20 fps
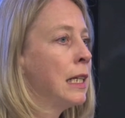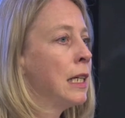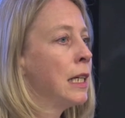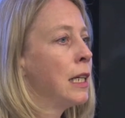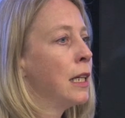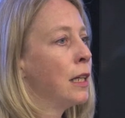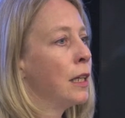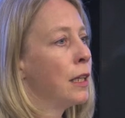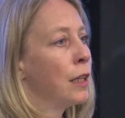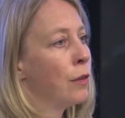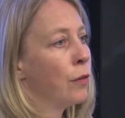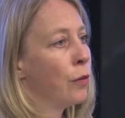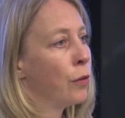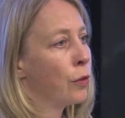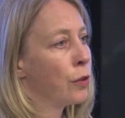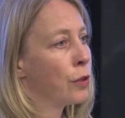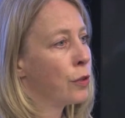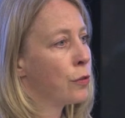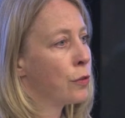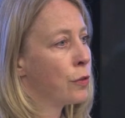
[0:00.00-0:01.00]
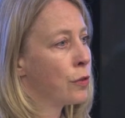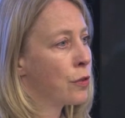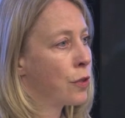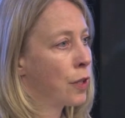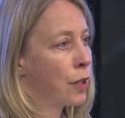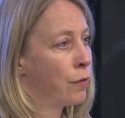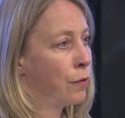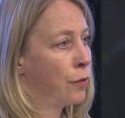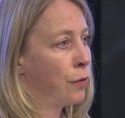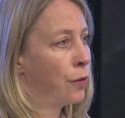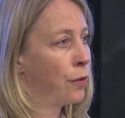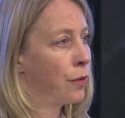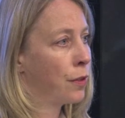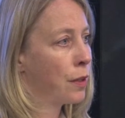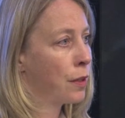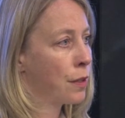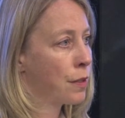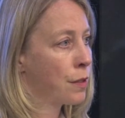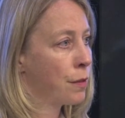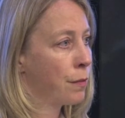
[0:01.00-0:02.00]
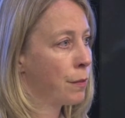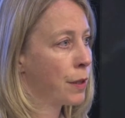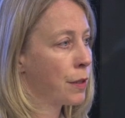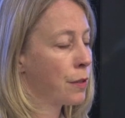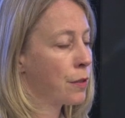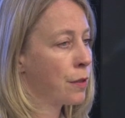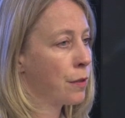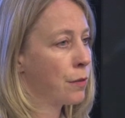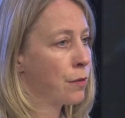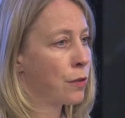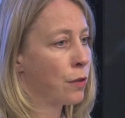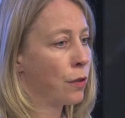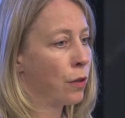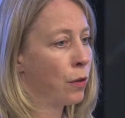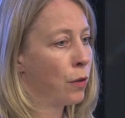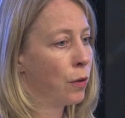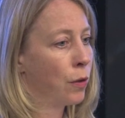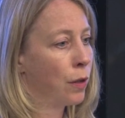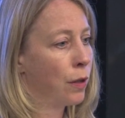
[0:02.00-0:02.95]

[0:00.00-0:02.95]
in order to attract further customers. So